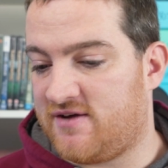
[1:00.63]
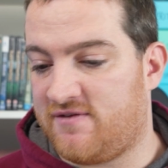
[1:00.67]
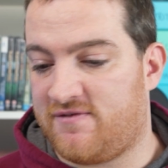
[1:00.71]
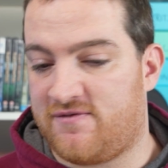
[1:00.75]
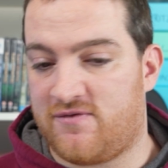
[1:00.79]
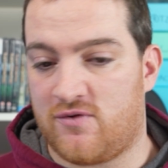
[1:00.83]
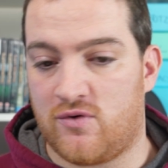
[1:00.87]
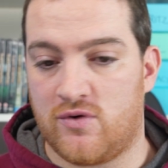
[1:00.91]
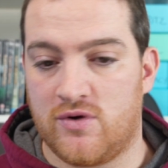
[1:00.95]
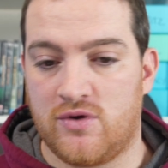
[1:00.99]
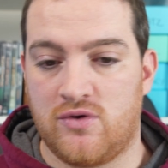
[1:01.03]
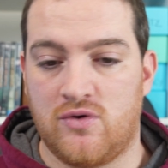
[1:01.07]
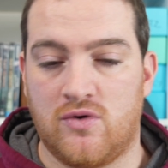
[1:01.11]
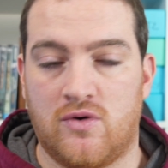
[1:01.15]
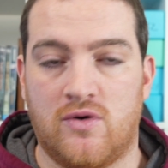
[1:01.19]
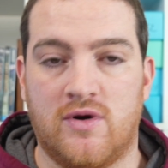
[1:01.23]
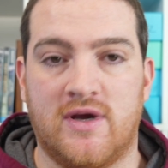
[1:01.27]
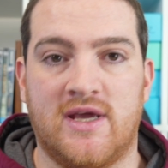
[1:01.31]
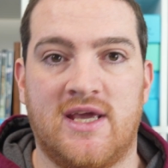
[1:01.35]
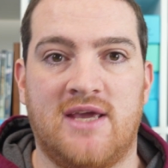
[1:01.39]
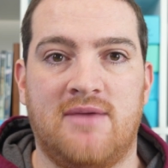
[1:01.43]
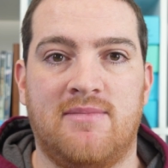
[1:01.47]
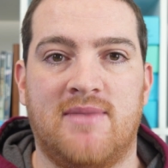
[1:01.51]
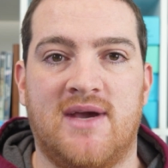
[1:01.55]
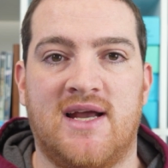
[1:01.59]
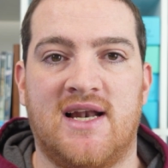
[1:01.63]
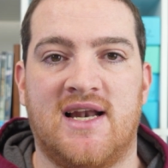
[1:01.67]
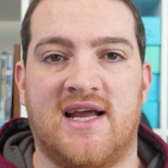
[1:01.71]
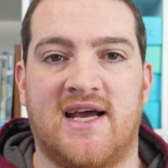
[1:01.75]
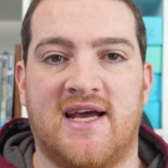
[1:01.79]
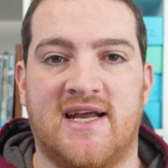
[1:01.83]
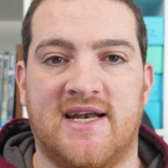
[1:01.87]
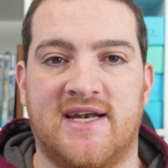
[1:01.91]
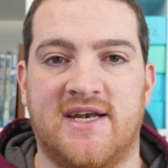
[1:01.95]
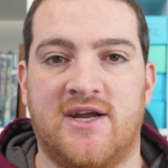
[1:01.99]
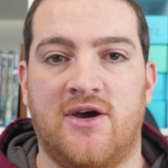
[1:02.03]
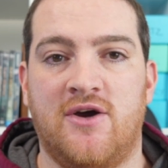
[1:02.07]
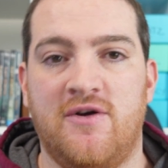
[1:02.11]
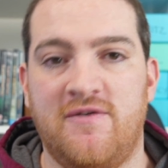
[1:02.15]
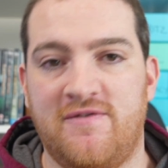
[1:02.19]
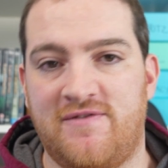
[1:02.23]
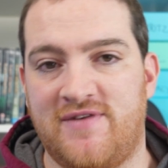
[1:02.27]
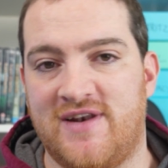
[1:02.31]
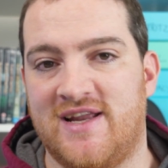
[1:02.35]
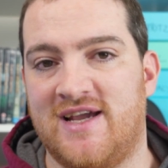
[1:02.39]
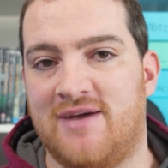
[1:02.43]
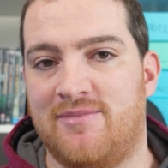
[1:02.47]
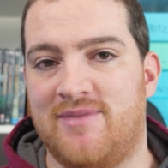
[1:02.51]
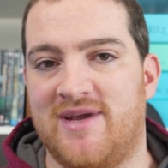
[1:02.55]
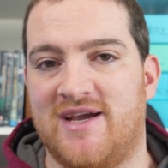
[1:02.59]
you for your email, and
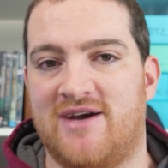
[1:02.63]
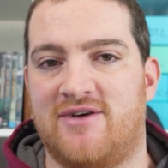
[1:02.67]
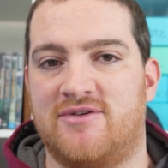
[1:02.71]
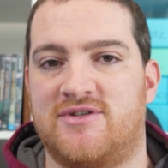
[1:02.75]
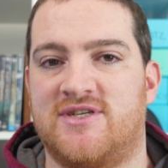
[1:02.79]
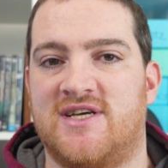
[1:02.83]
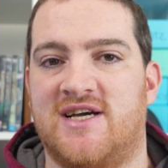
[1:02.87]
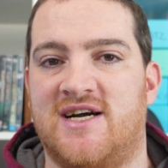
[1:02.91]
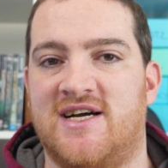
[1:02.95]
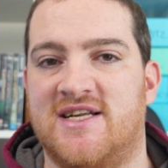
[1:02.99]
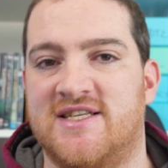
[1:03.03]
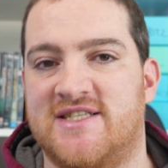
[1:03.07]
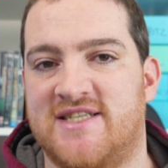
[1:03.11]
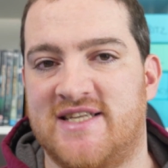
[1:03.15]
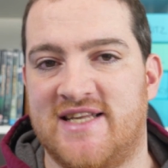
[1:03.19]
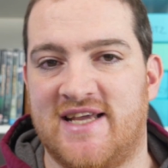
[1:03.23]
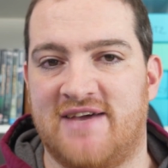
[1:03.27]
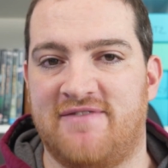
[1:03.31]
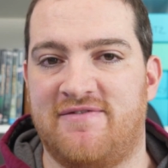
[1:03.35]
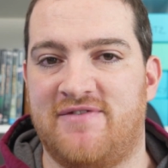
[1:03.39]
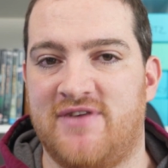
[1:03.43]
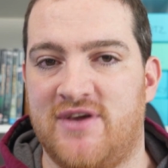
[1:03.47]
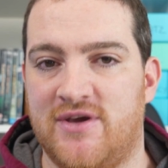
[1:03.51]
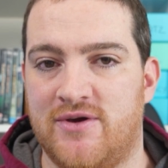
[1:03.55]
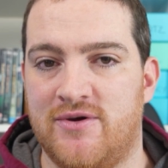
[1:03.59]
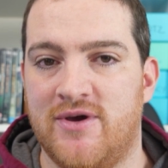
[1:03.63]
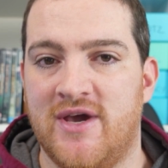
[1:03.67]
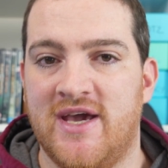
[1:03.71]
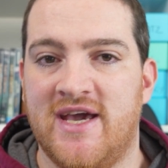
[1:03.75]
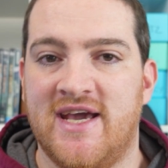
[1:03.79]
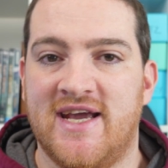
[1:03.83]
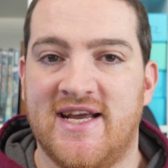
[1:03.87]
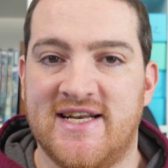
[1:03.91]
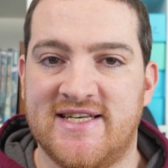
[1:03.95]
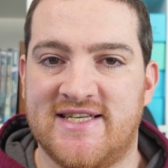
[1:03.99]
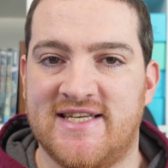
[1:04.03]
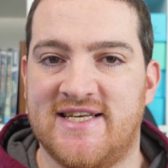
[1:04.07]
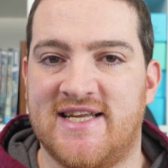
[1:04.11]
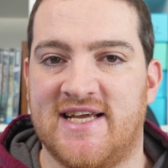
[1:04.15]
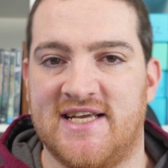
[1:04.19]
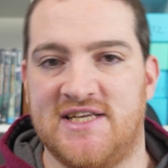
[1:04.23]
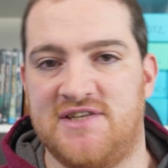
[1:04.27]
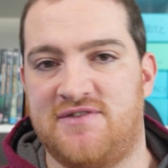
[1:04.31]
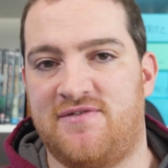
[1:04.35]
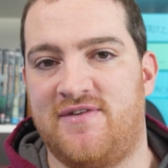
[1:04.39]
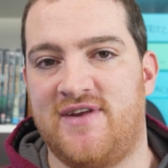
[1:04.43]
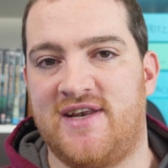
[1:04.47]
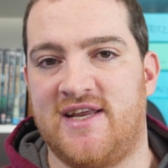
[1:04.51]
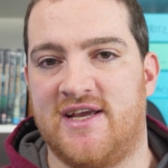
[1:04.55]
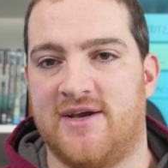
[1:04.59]
hopefully I'll be able to answer that for you in
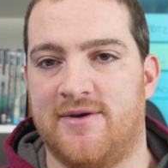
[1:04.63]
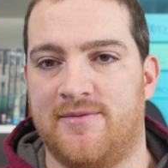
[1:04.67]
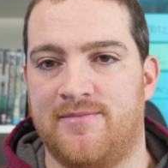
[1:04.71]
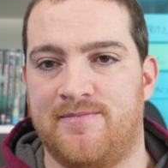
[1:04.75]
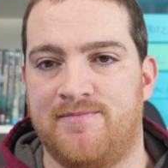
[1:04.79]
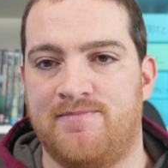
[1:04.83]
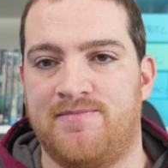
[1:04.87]
today's video.